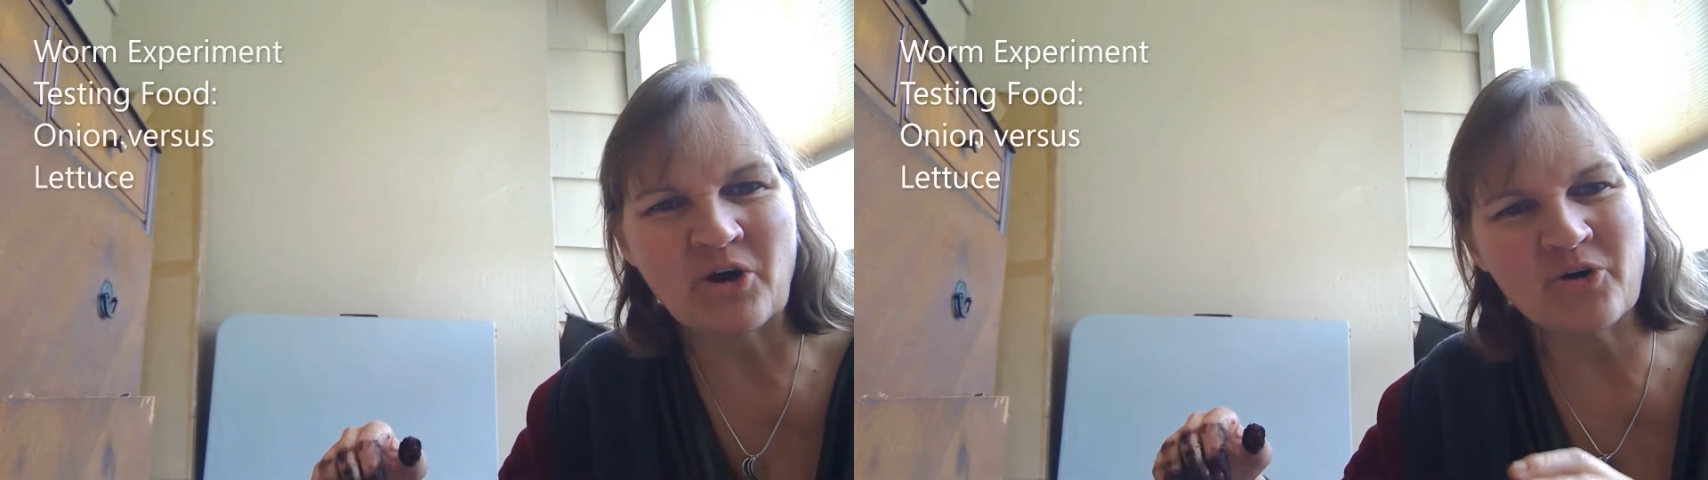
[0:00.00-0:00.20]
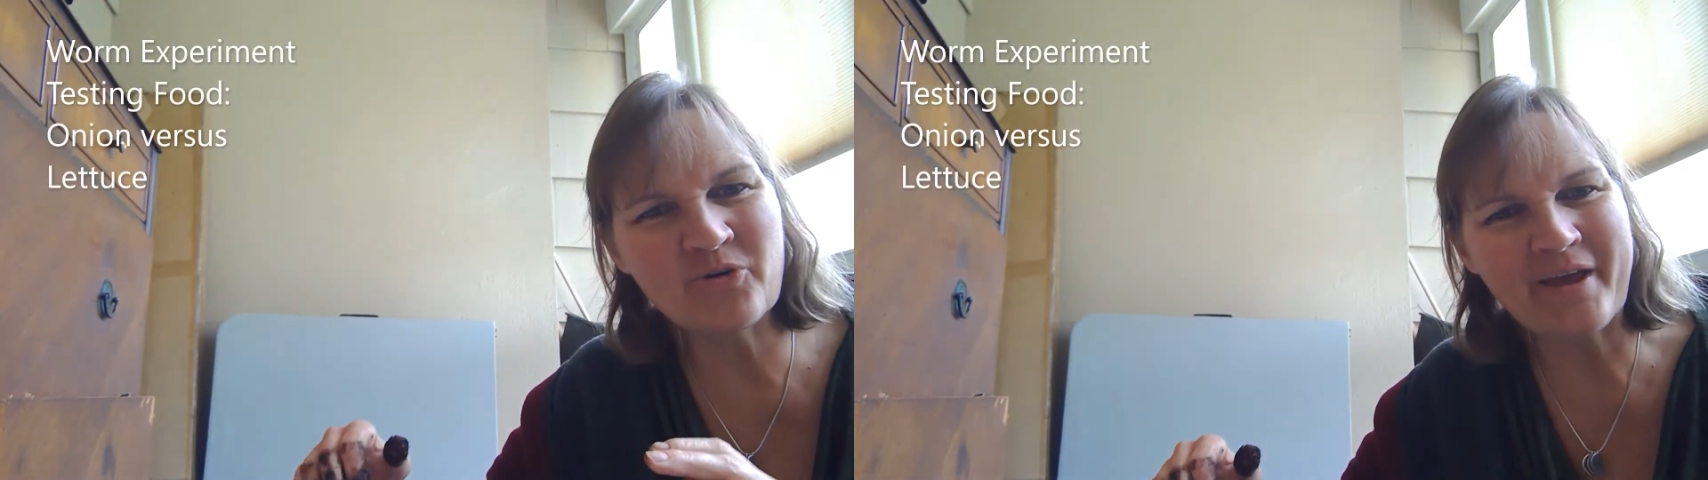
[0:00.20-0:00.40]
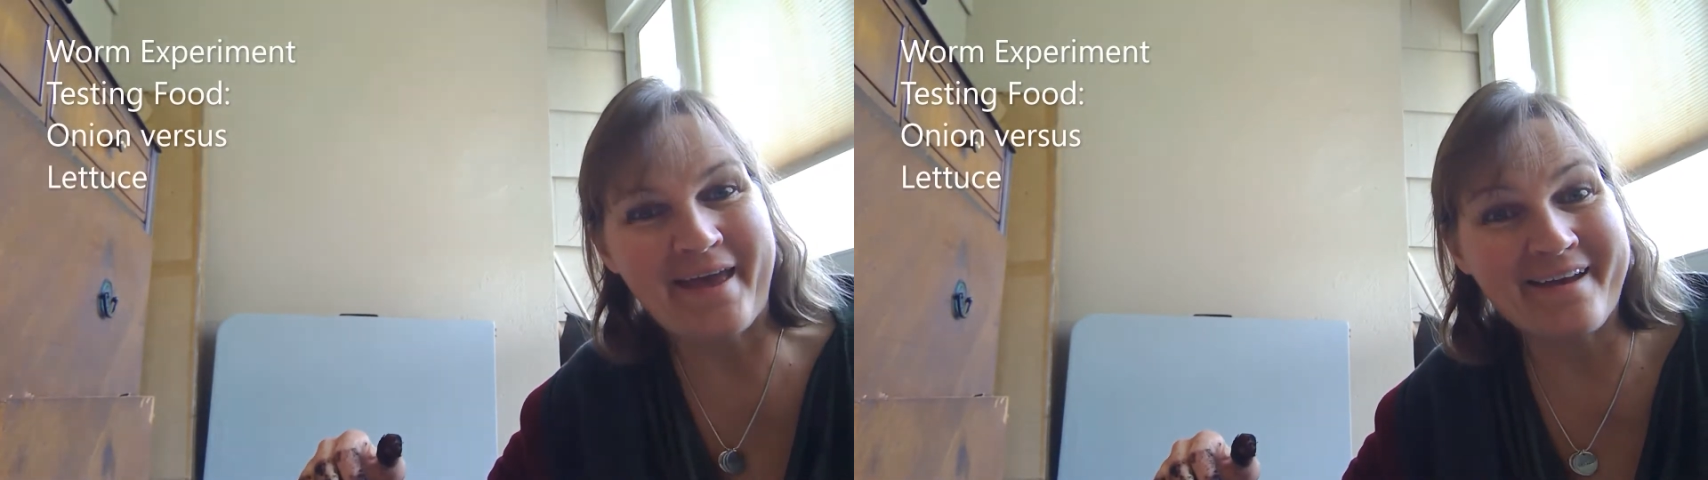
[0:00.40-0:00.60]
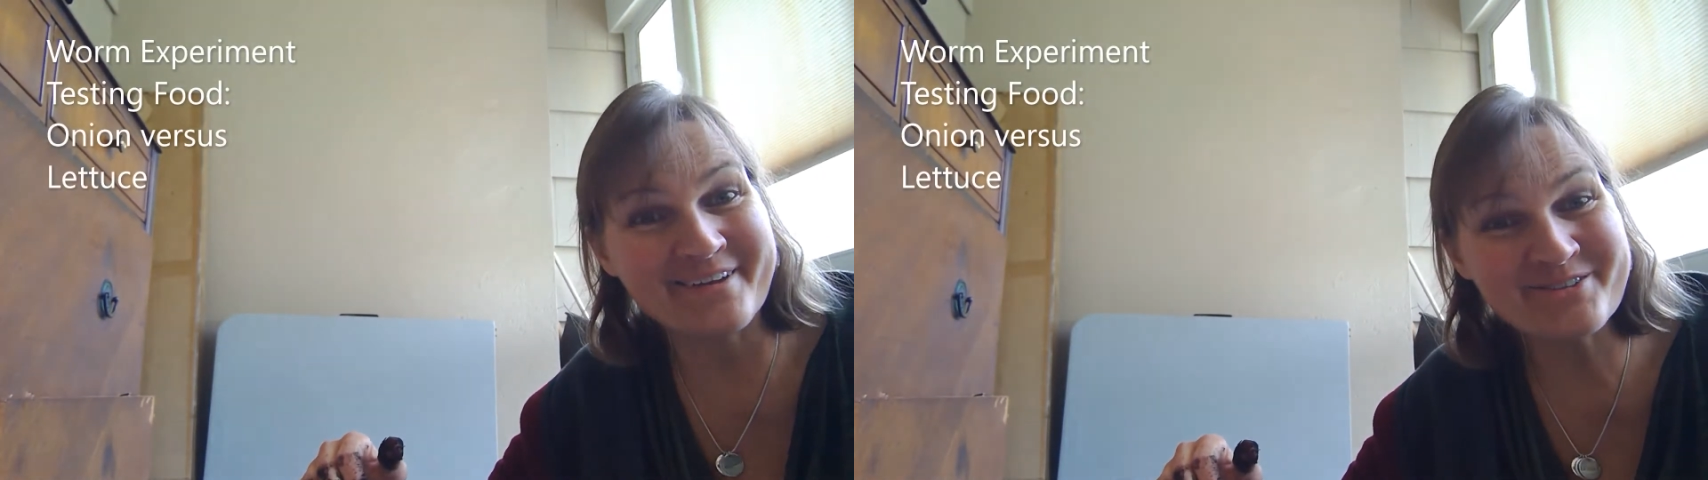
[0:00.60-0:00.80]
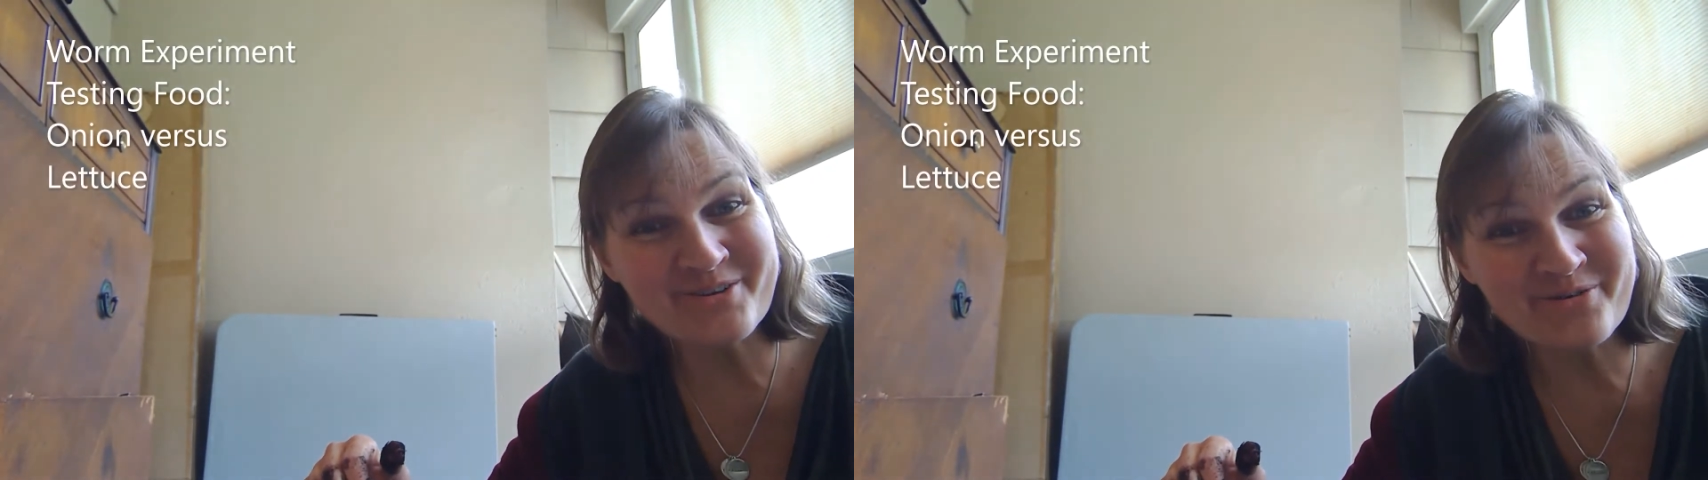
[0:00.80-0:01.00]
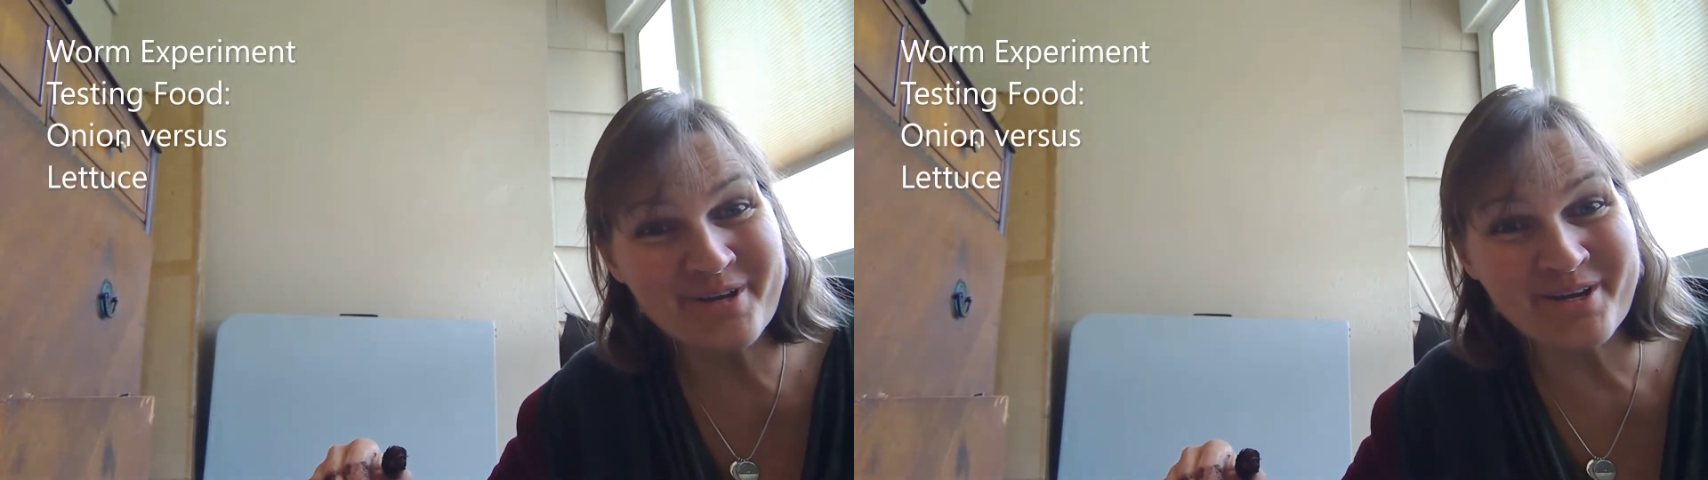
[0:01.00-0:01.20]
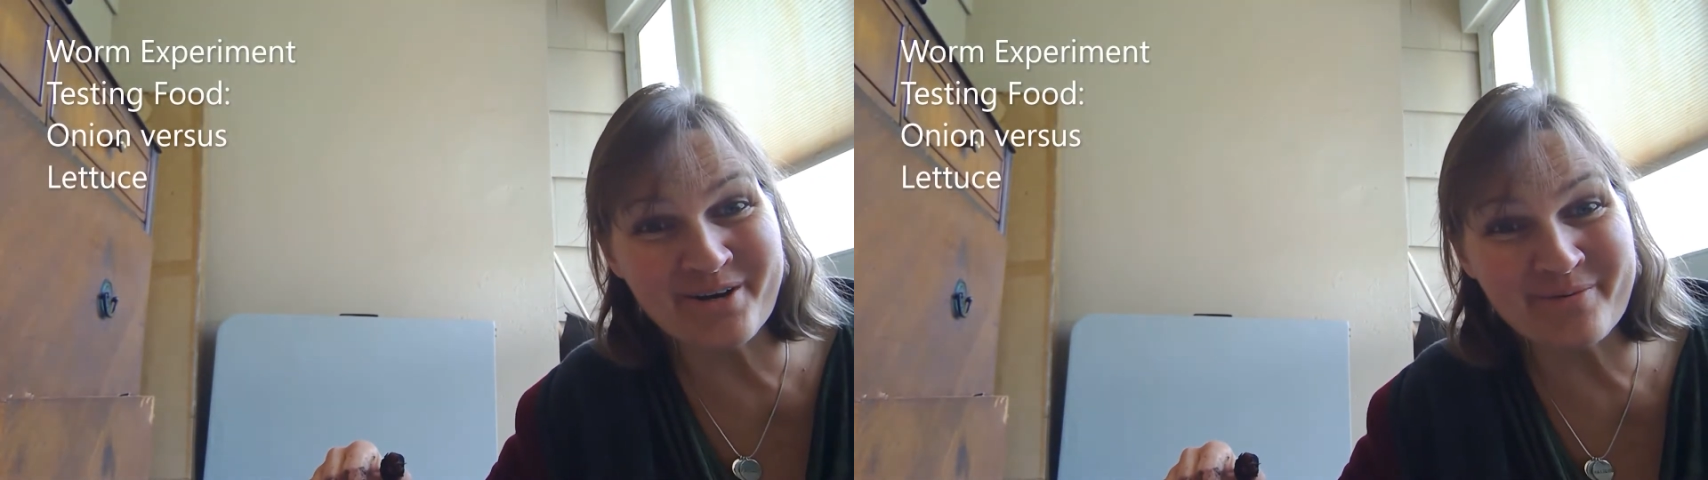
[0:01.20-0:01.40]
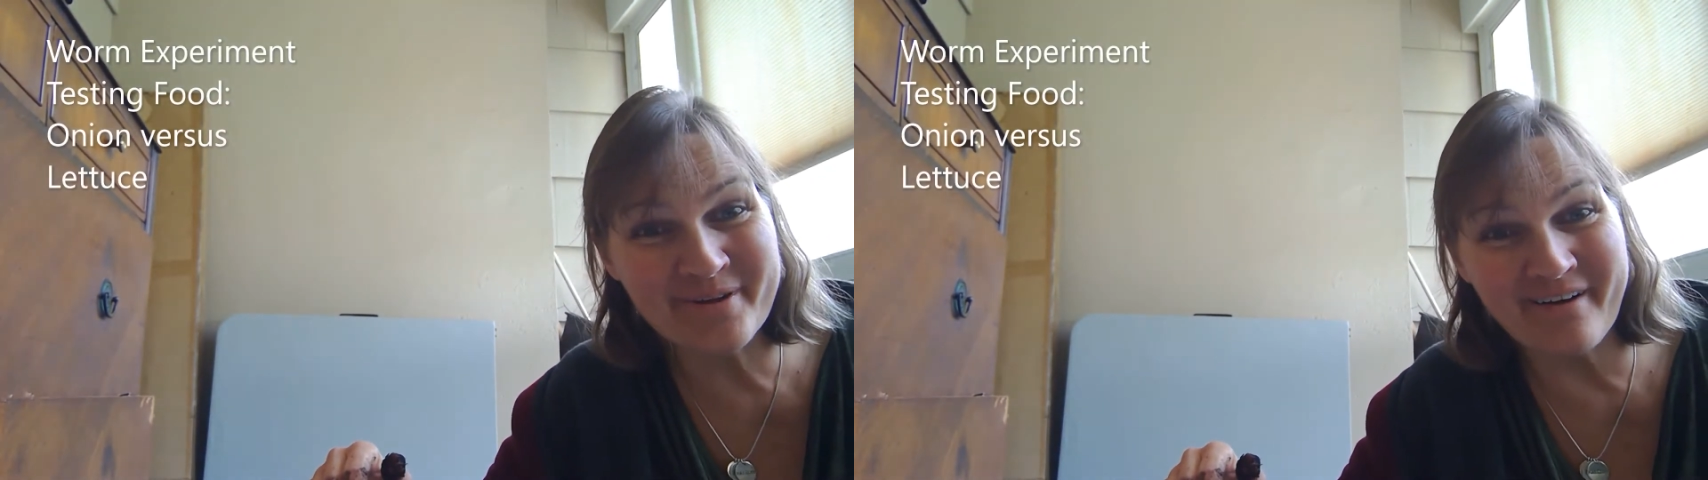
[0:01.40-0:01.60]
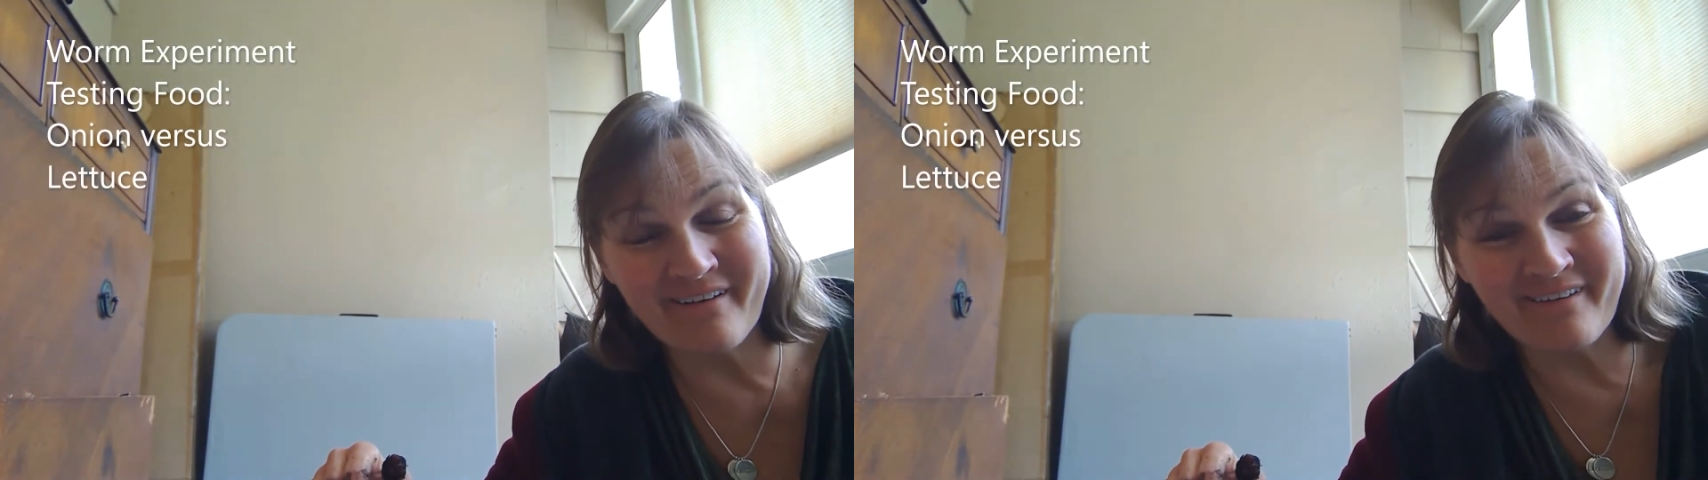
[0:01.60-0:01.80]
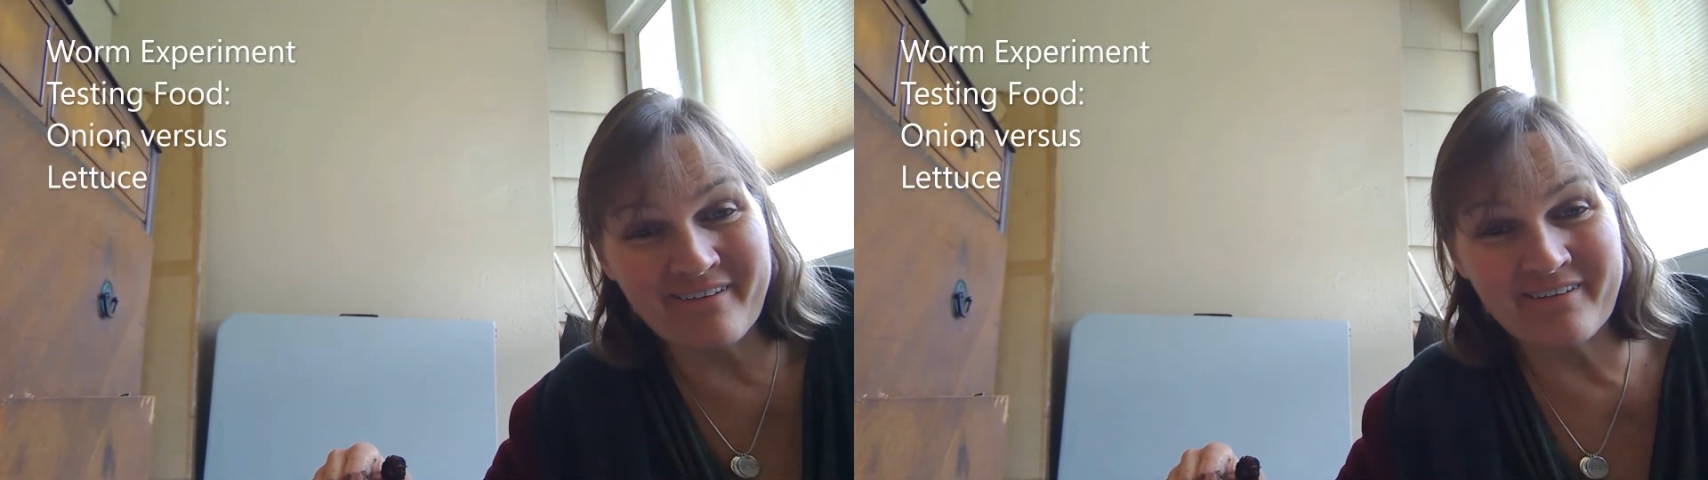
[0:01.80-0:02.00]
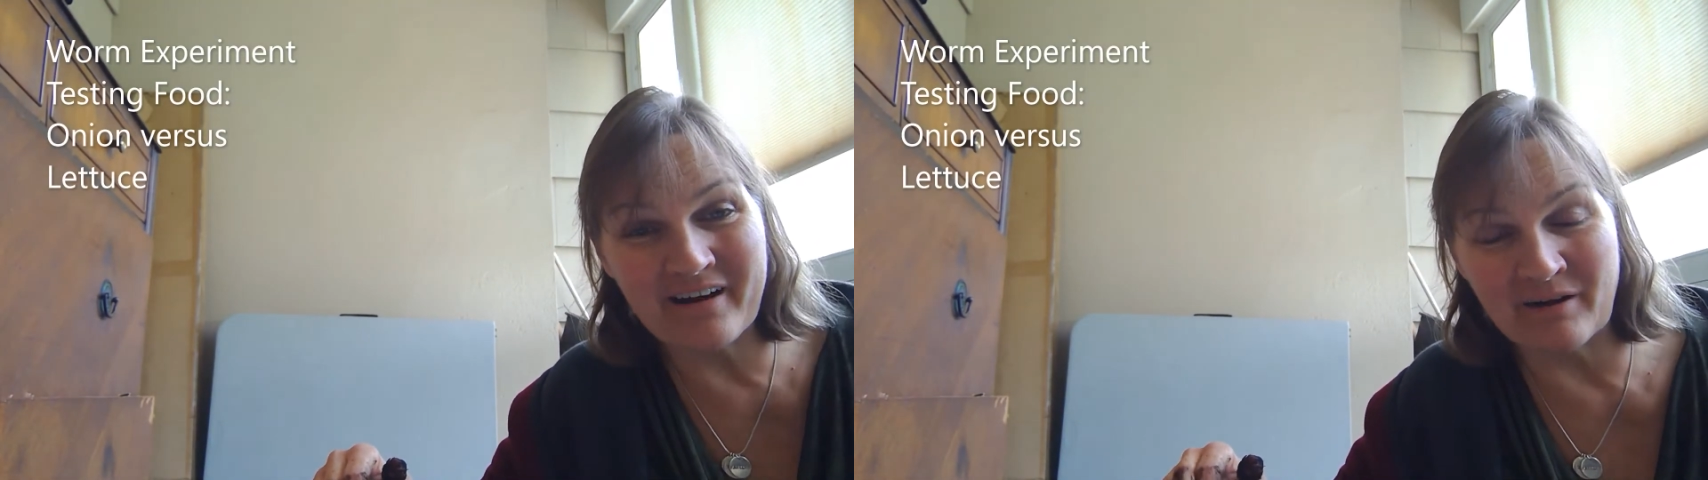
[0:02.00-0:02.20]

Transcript: Okay, so here we are.